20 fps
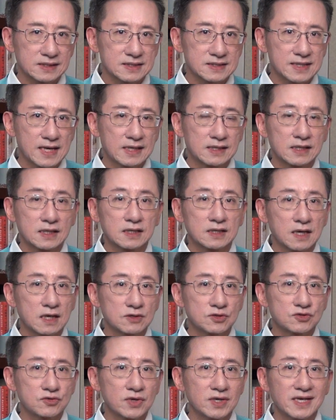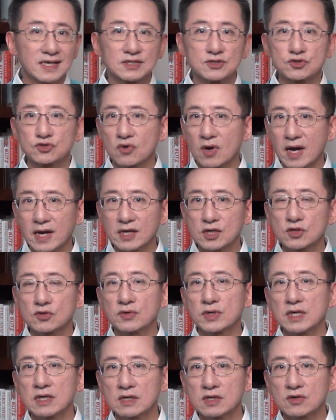said the country is trying to
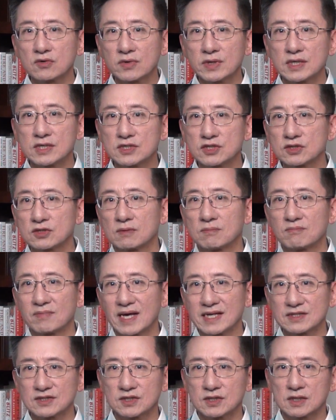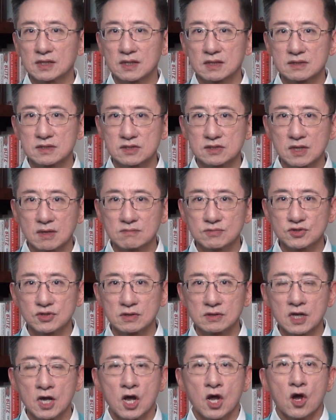increase domestic
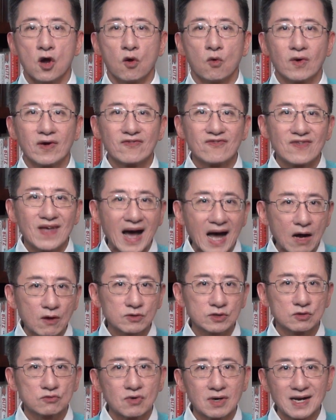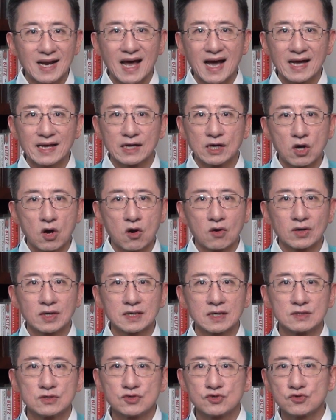consumption without relying on
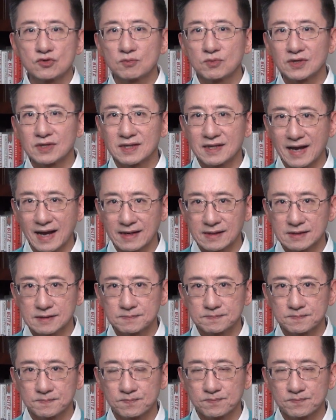consumer debt.